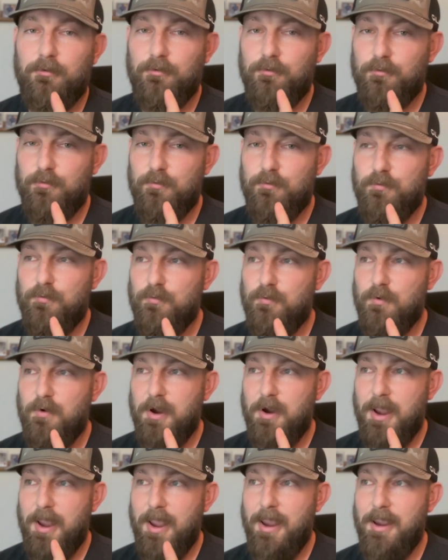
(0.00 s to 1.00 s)

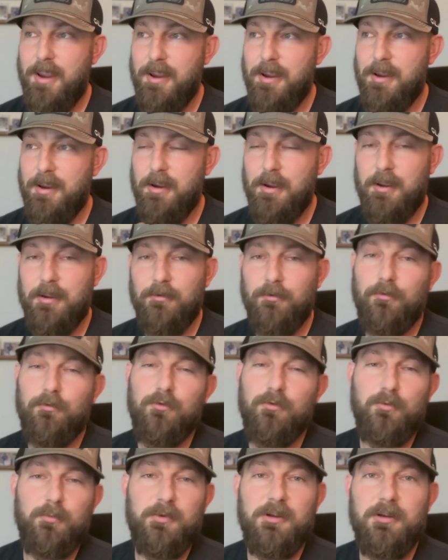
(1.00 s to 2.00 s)
2A and
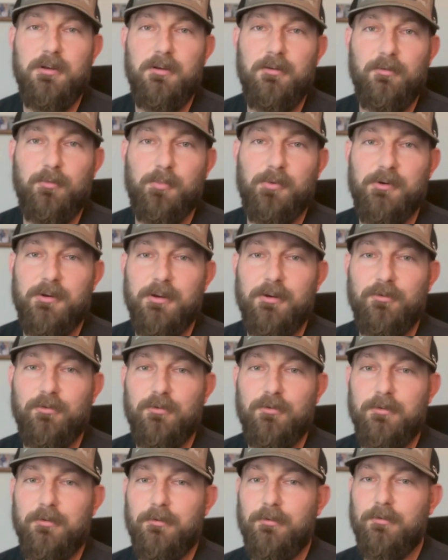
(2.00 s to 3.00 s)
2B's
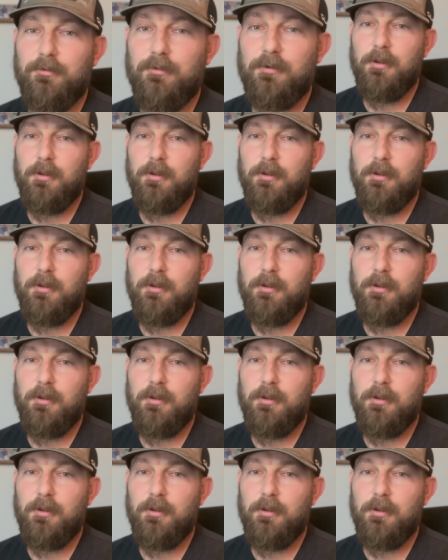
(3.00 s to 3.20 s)
predictions